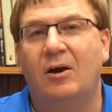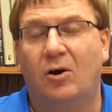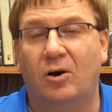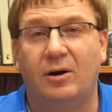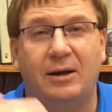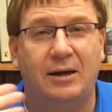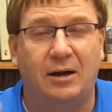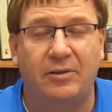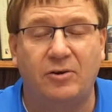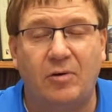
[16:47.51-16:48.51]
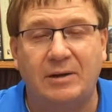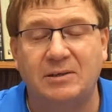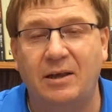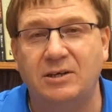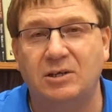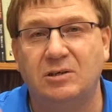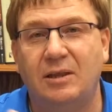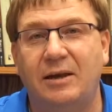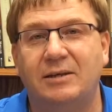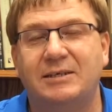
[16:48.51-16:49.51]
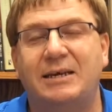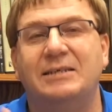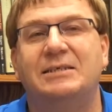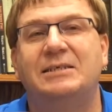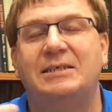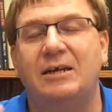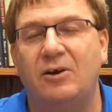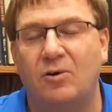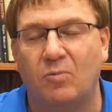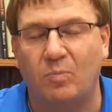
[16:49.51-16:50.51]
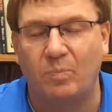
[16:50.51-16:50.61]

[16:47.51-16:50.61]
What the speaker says: Or other translations, let us consider